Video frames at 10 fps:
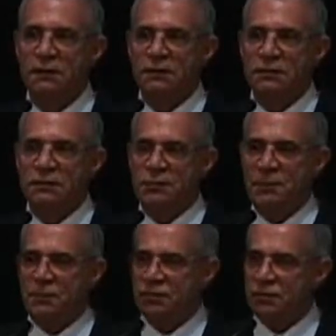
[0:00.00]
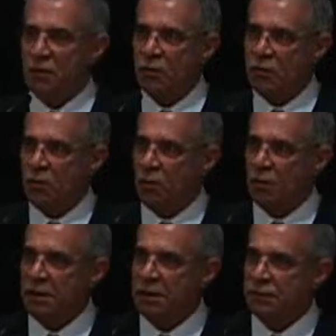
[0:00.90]
speaks so
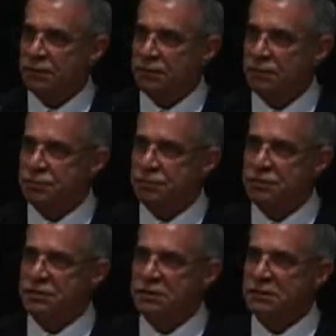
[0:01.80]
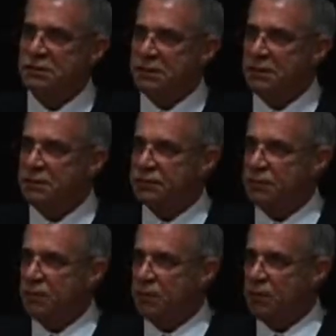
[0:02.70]
poorly of New Jersey and speaks
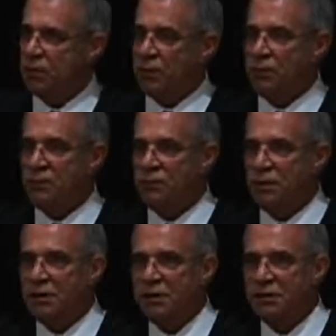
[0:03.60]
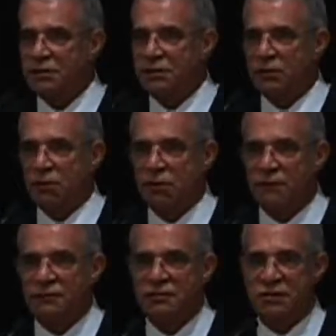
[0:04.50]
so poorly of what it is that
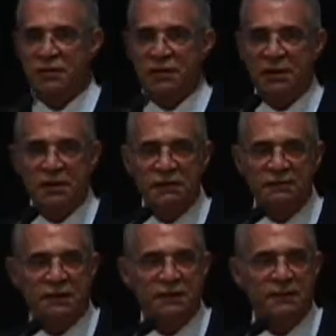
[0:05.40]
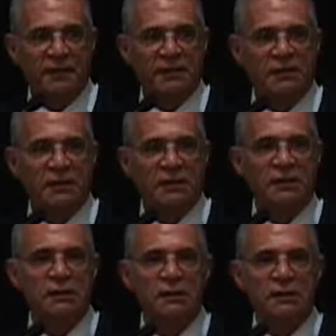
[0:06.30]
all of us believe
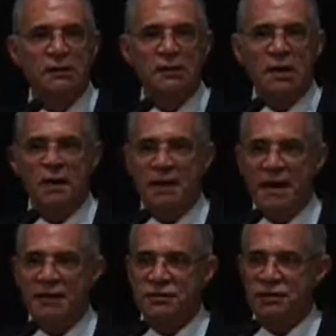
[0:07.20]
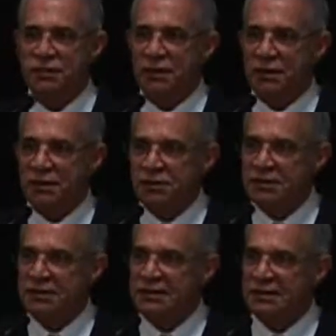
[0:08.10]
fundamentally. And that is that
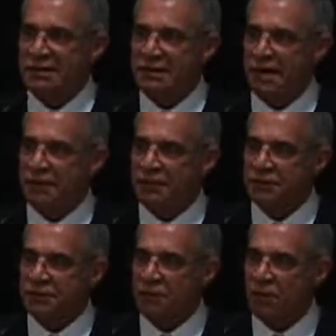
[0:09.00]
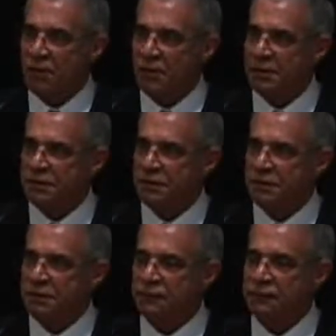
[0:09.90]
religion is an inherent part of an
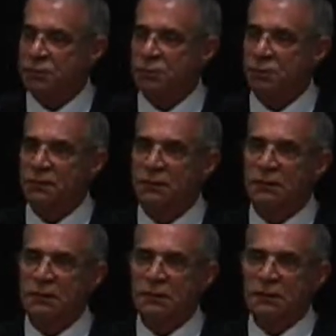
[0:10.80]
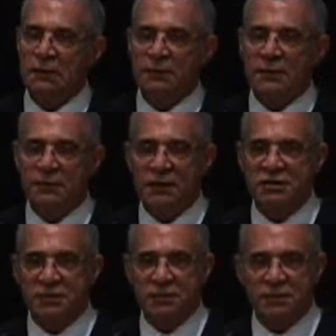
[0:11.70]
individual, that it
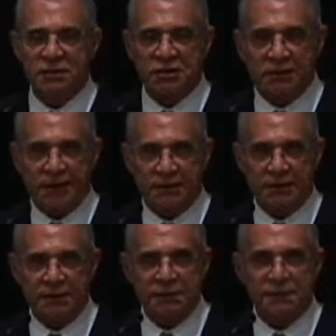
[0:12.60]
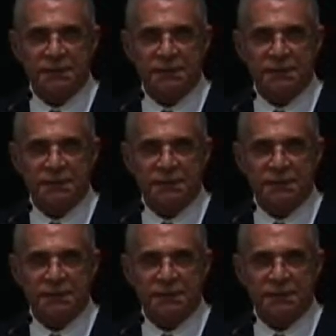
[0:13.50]
must be respected.